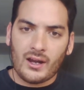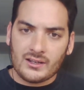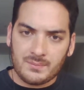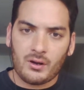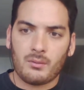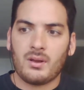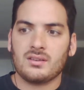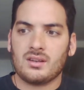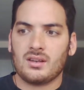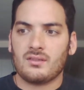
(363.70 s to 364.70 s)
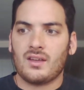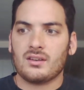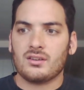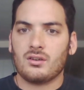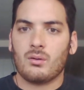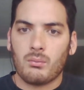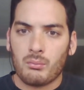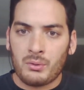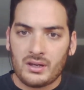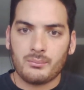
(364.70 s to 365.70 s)
experimenting, that
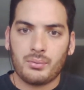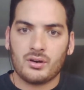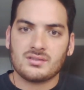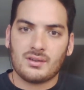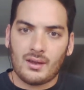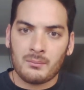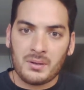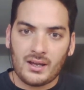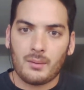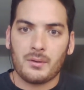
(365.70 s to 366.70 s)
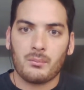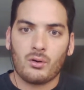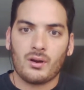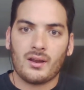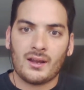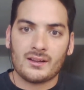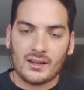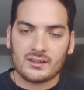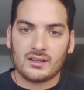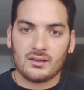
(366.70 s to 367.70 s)
reading books and becoming more
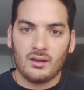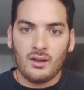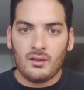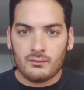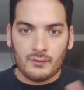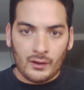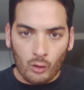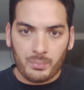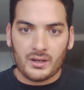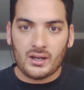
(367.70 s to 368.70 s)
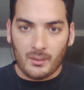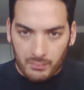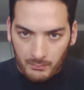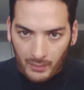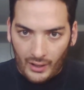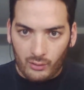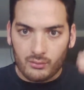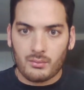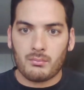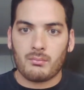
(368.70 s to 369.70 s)
eclectic and opening up my
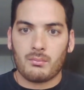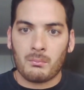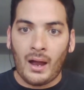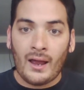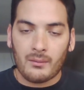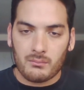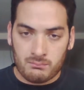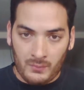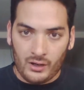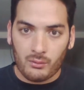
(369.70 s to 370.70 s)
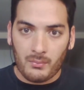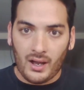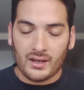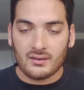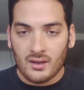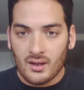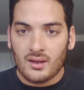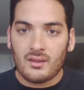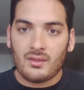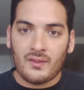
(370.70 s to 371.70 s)
own mind,
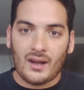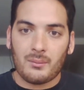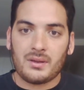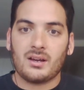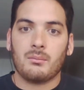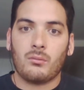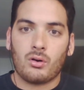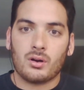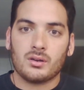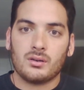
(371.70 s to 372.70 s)
then I become more